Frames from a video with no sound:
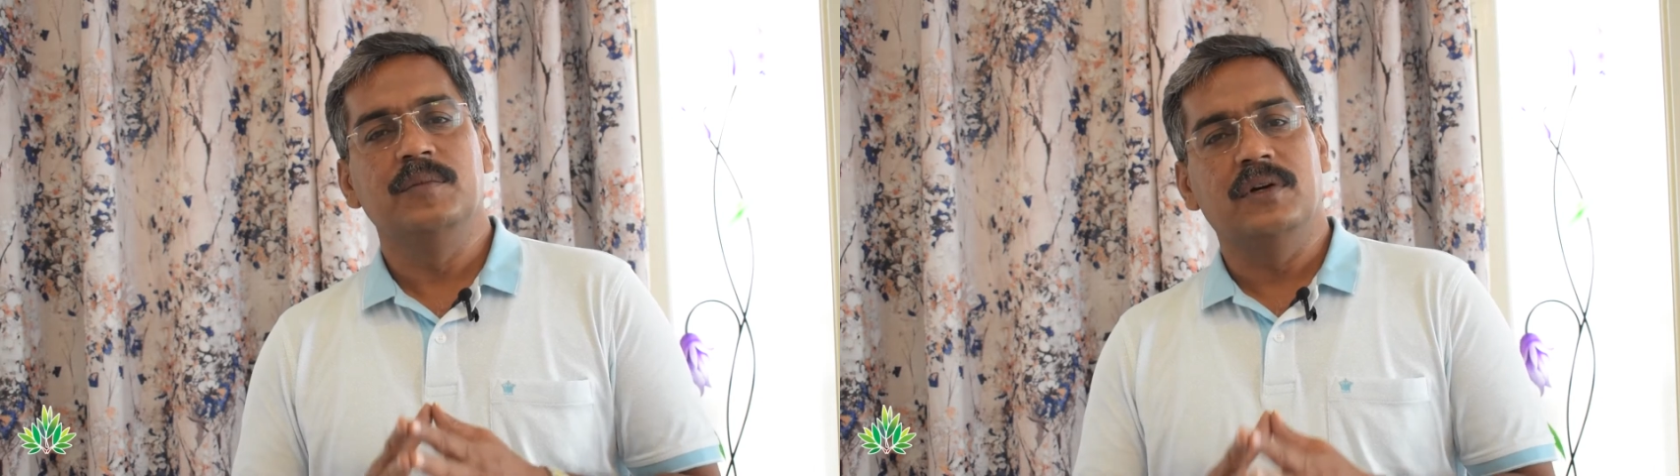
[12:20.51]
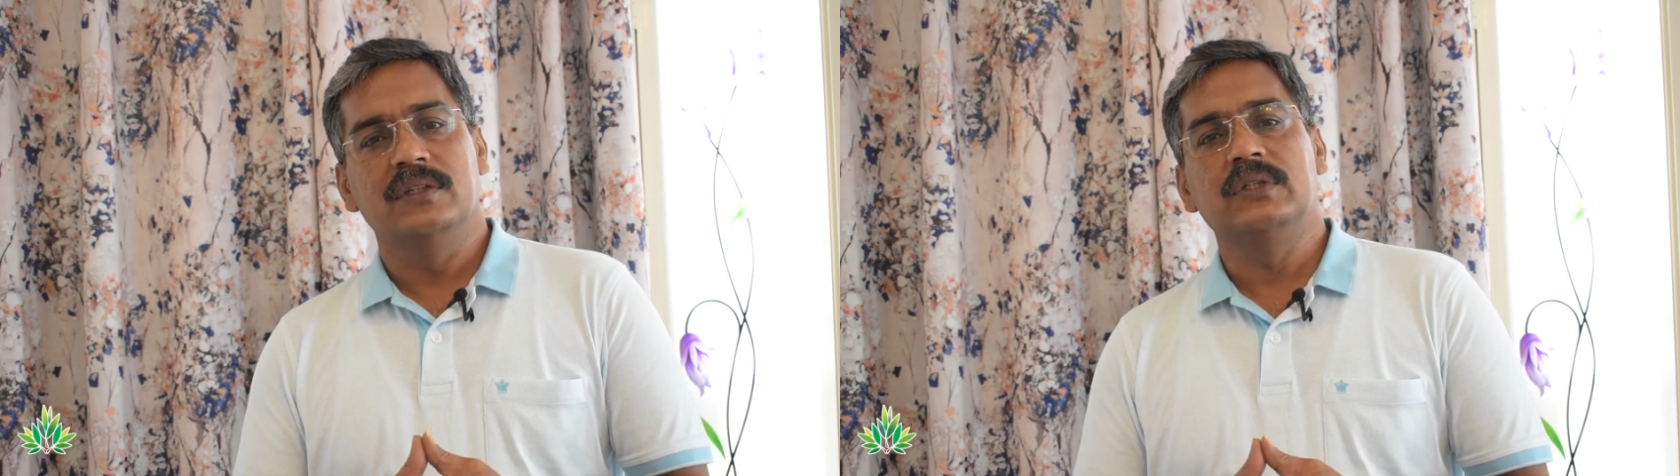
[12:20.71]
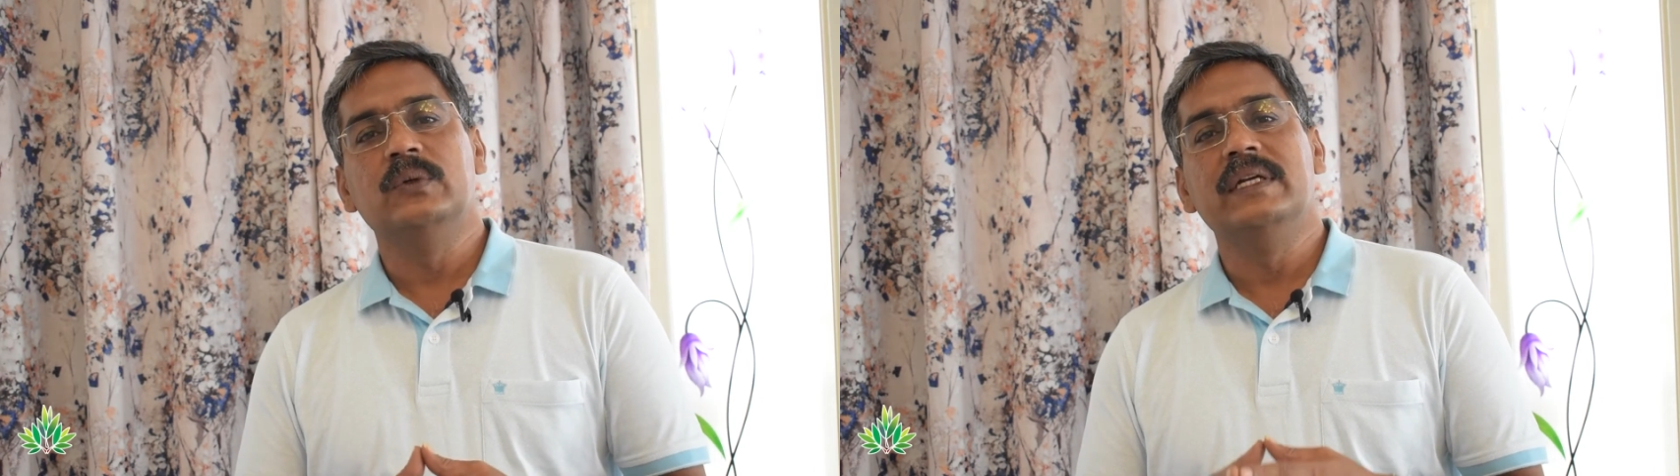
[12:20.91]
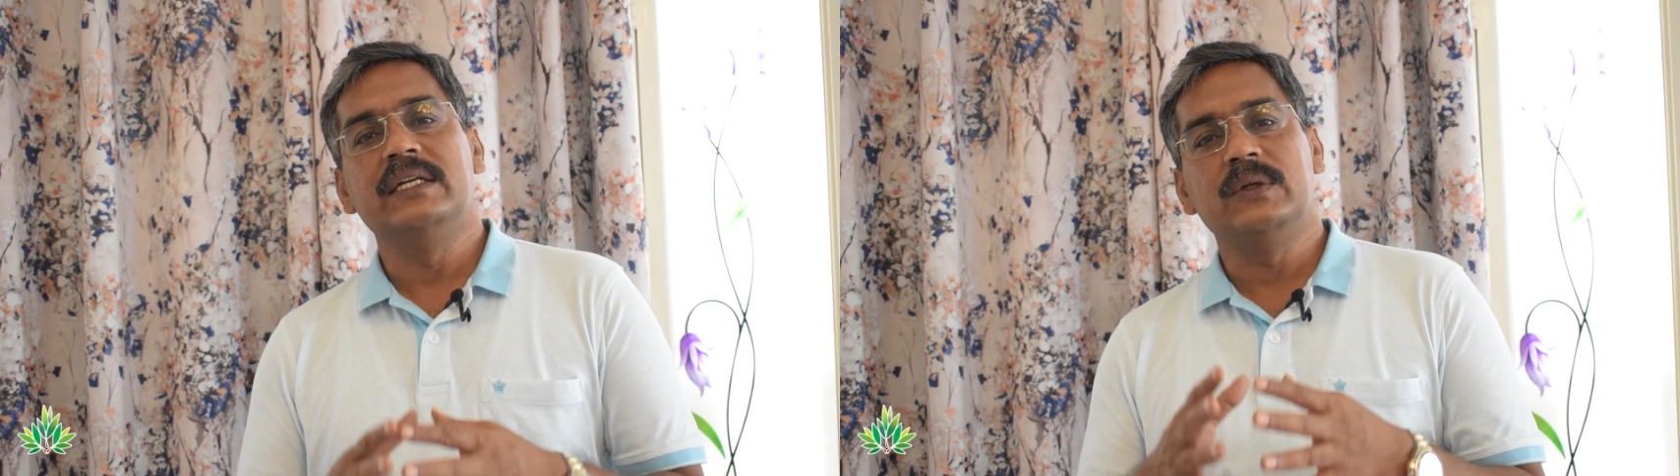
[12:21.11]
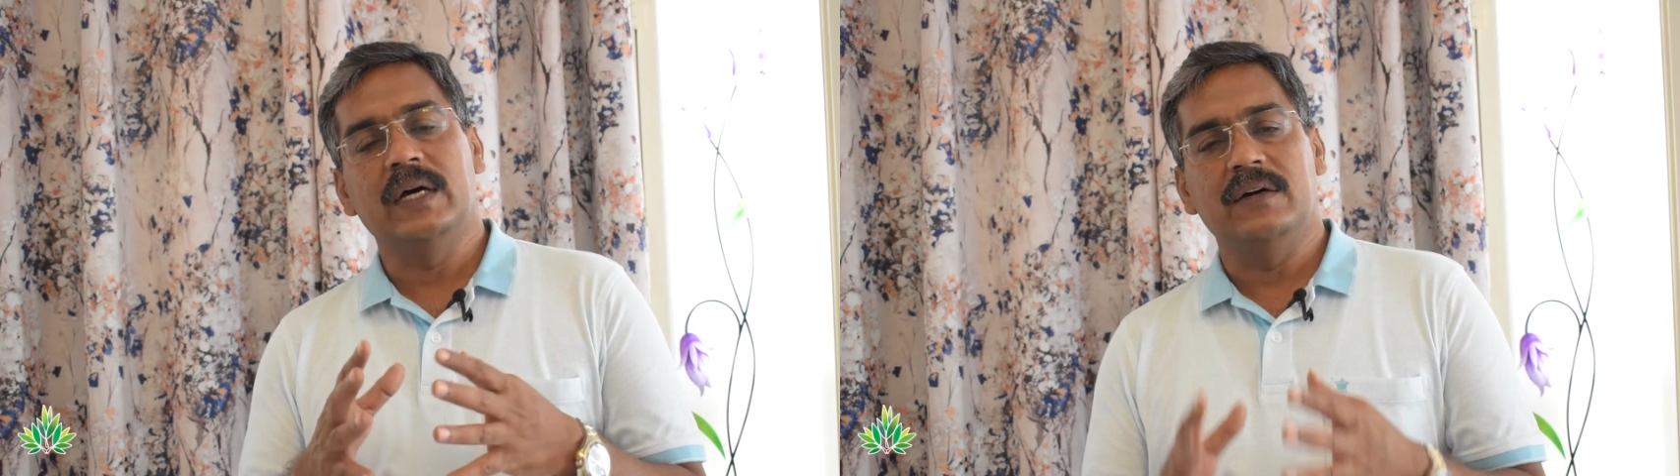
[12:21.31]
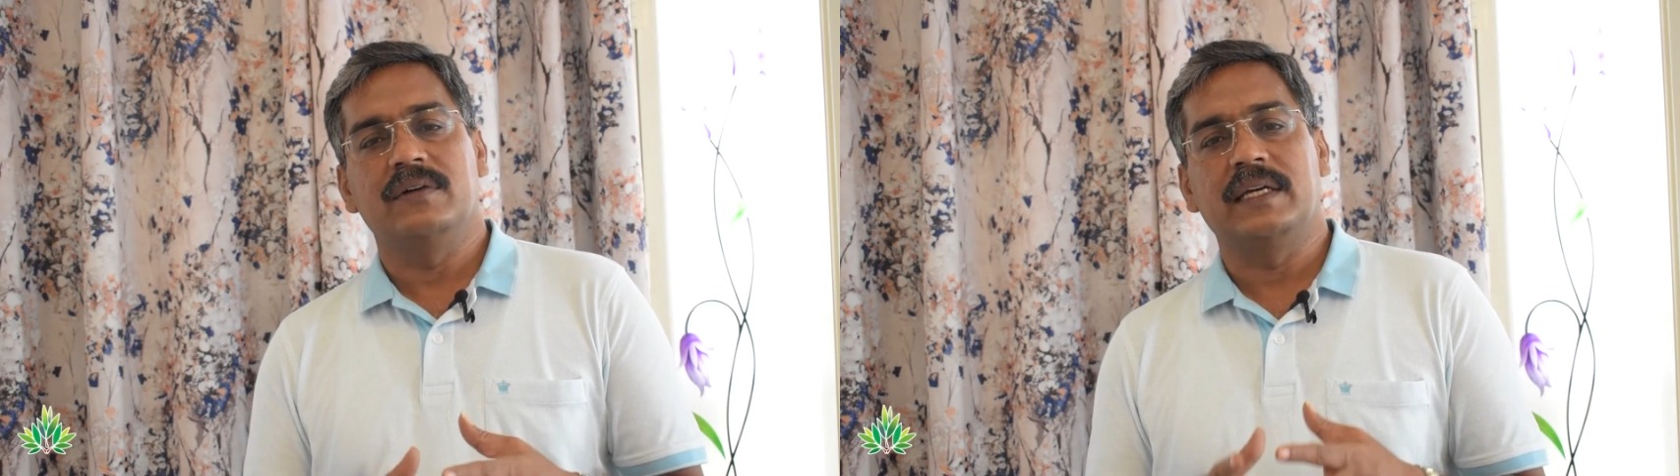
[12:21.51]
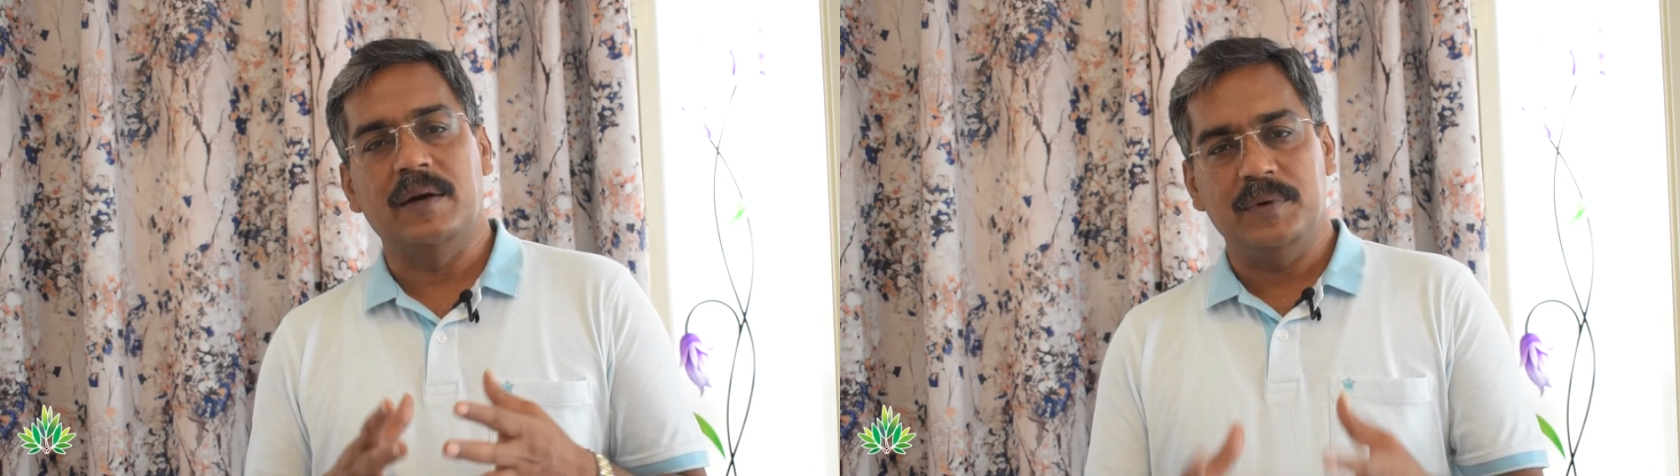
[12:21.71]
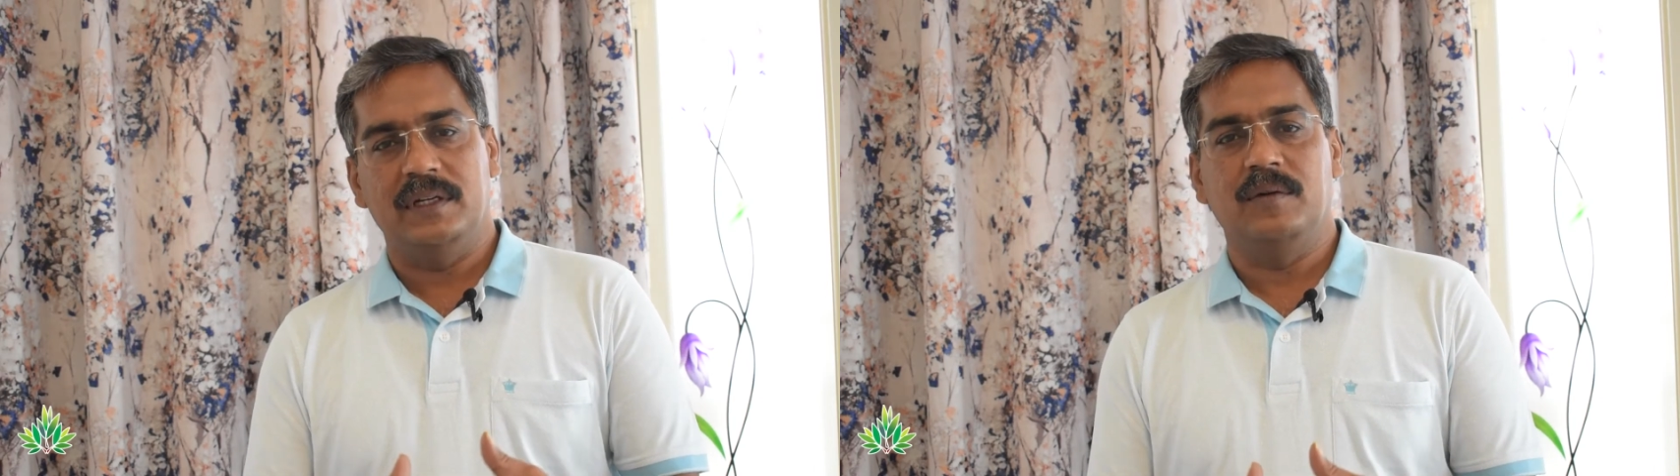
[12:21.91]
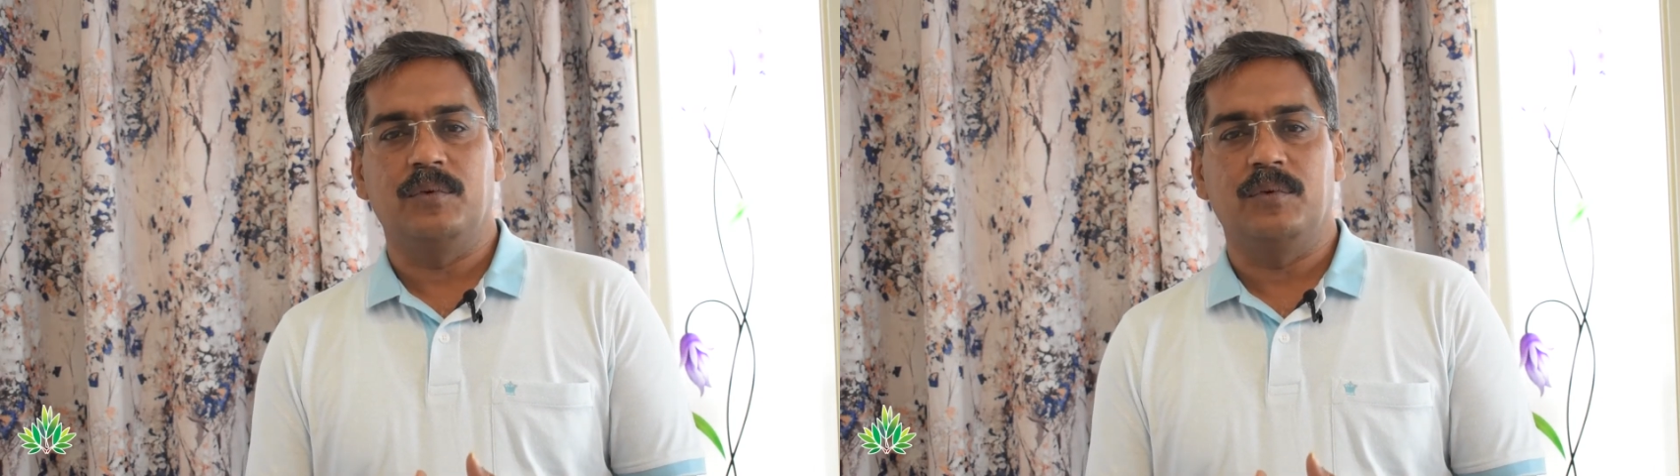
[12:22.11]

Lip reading: because you need to have capital